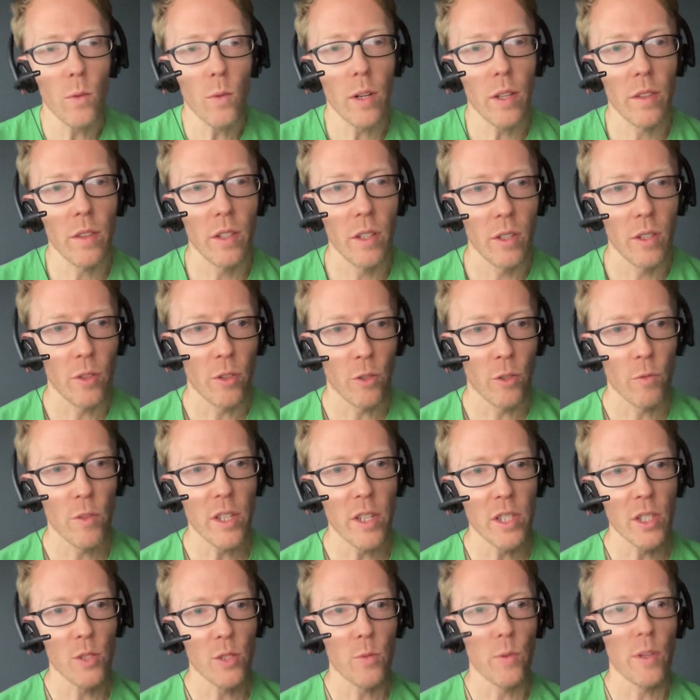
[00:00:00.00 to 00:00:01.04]
one of the the
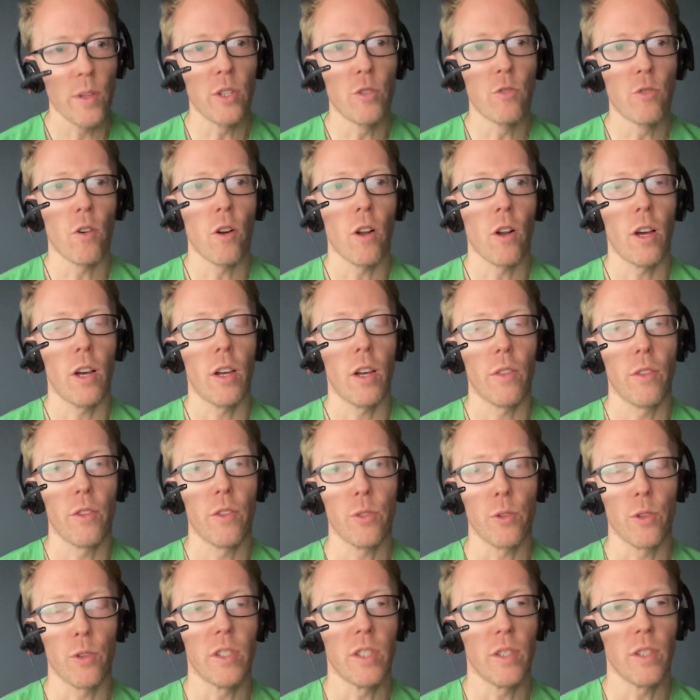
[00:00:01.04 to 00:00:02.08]
reasons we draw the
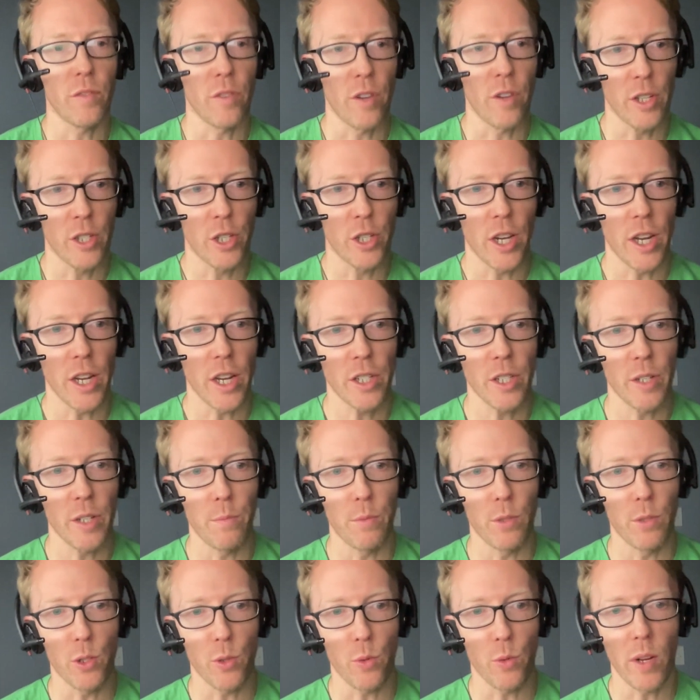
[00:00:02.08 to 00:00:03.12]
sort of differentiation
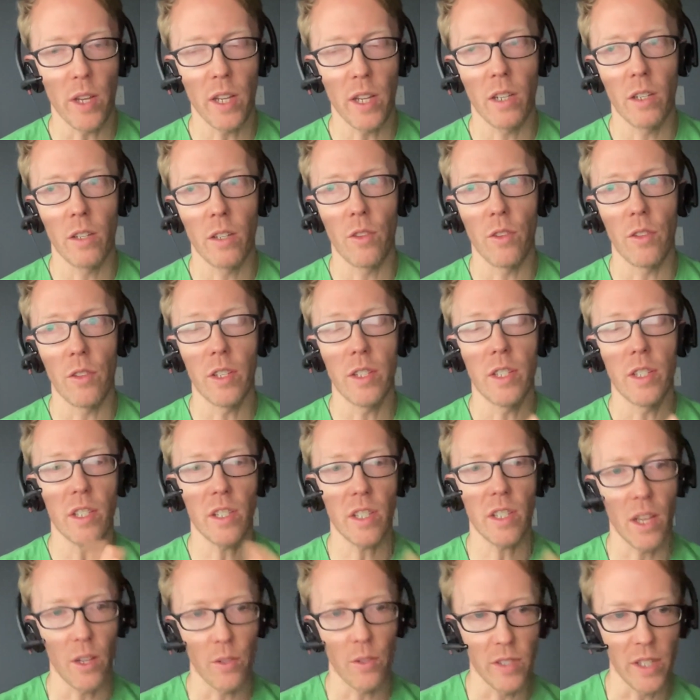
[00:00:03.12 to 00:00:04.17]
between the
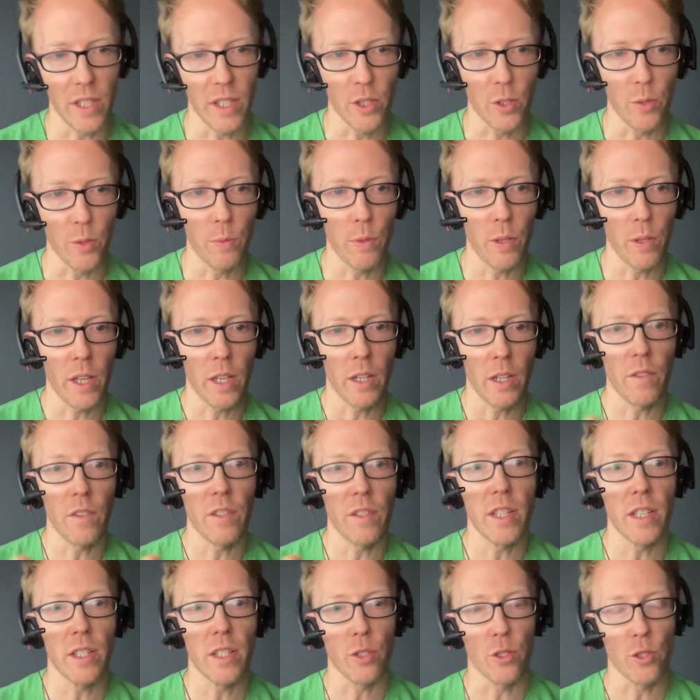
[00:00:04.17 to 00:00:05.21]
discount dental plan and the
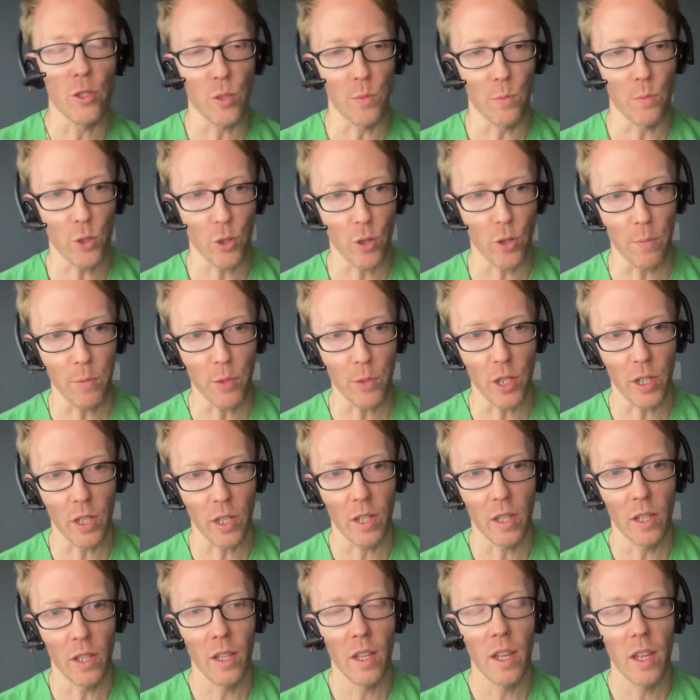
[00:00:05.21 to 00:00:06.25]
dental subscription,
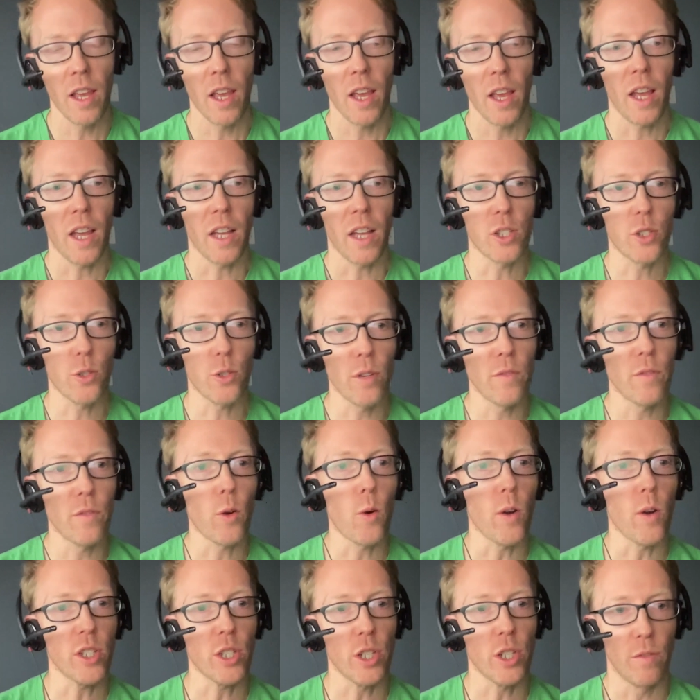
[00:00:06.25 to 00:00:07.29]
it's sort of a
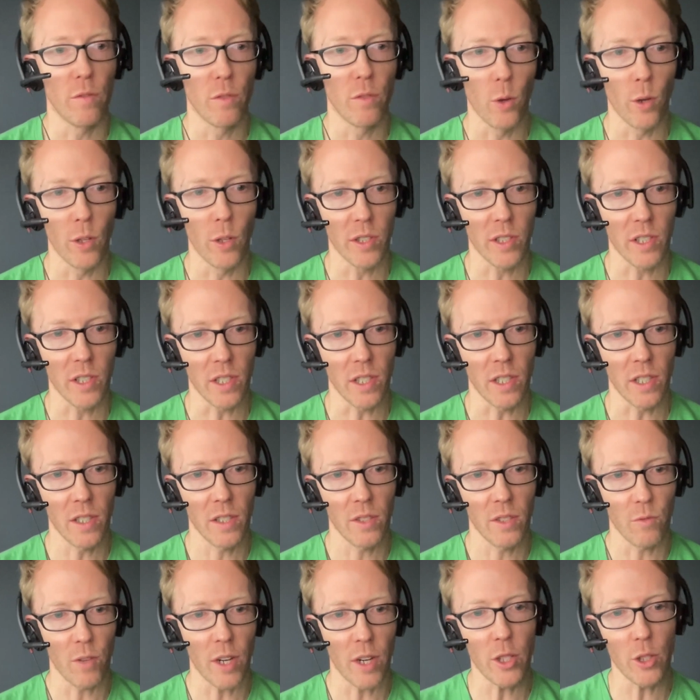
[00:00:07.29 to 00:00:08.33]
question of loyalty,
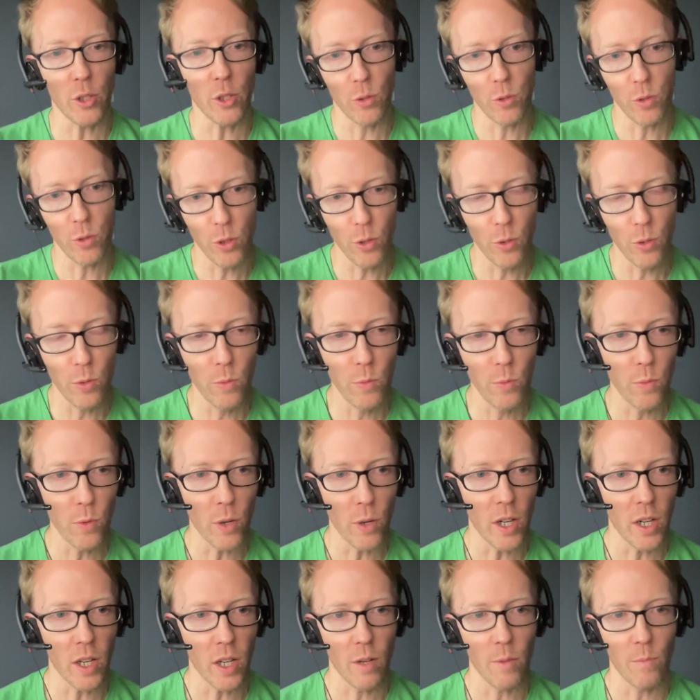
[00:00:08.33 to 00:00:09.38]
right? You
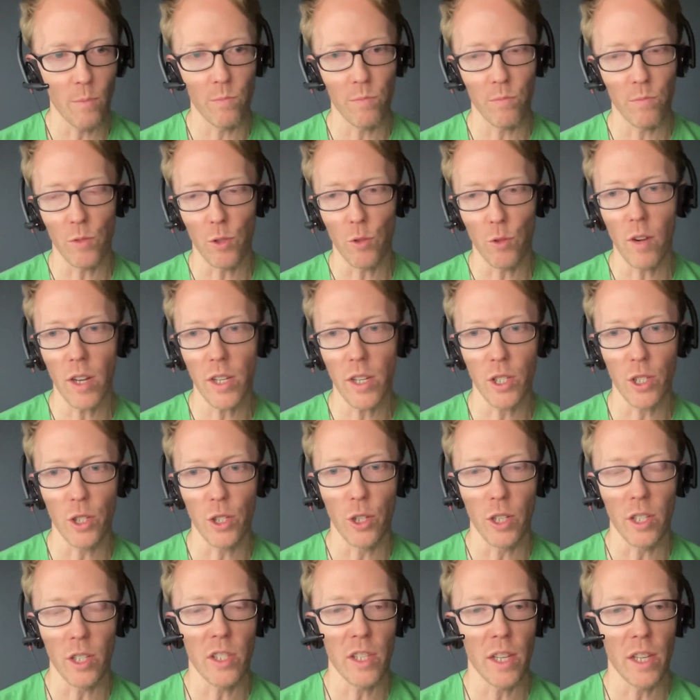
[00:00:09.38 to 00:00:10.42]
you um, you raised a good
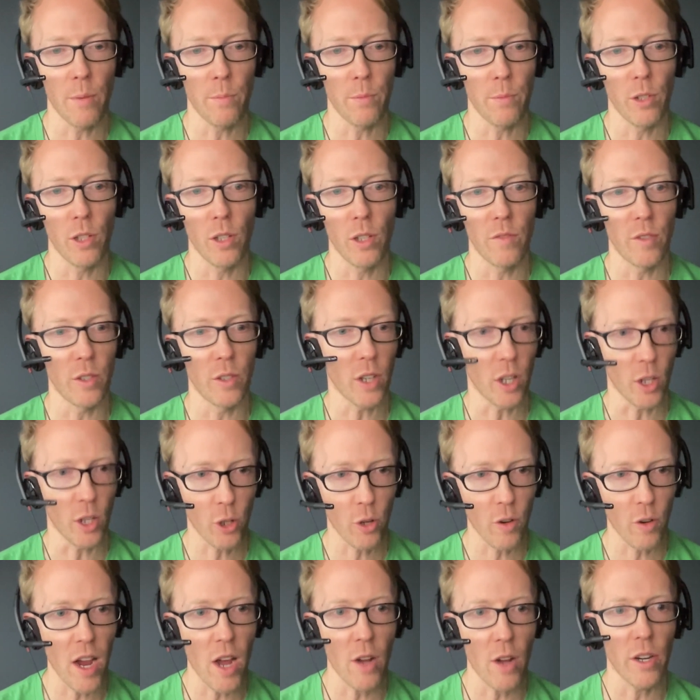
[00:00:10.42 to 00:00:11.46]
example of a, a
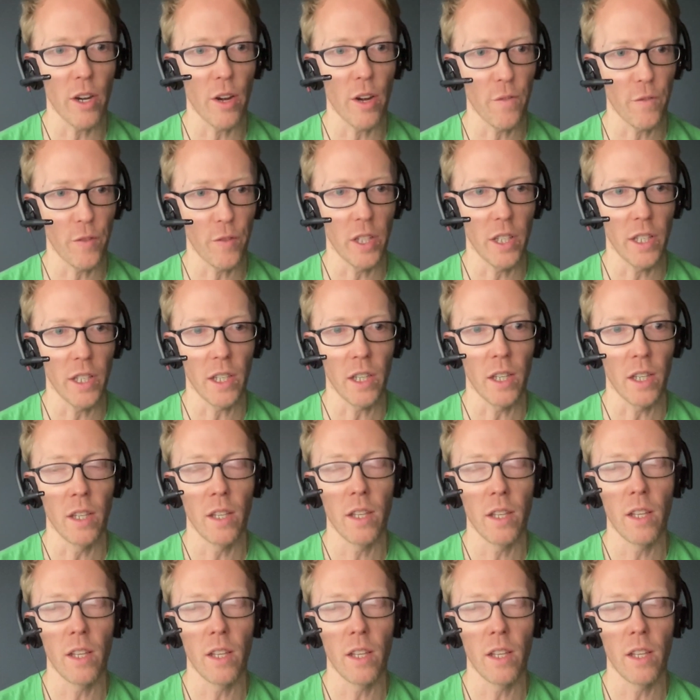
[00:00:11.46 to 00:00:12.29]
crown and a filling,